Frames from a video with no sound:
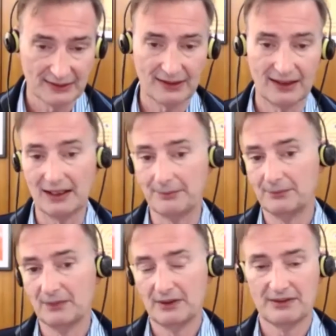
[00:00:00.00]

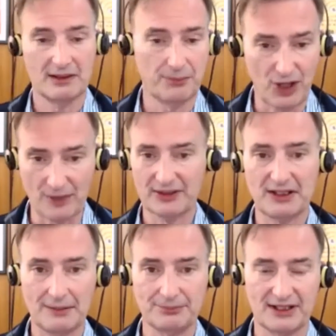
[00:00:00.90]
The apartment
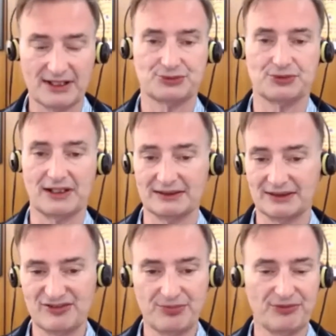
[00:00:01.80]
complex where I
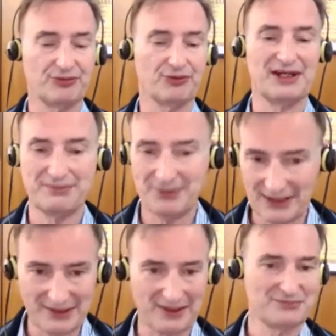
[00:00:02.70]
live, before anybody
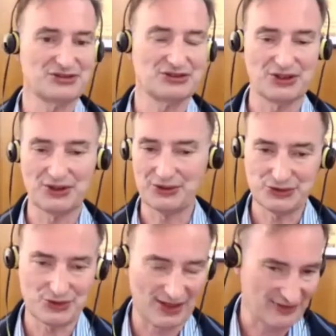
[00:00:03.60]
comes and goes,
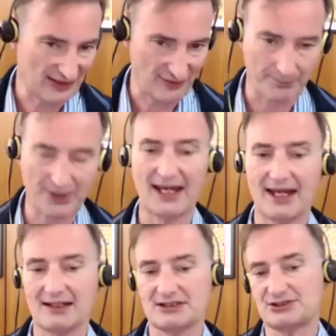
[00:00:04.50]
you have to have a
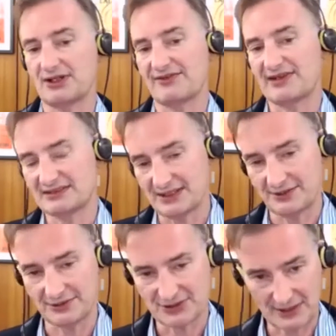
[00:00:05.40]
pass, they take
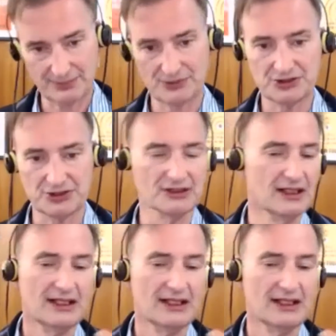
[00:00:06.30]
your temperature.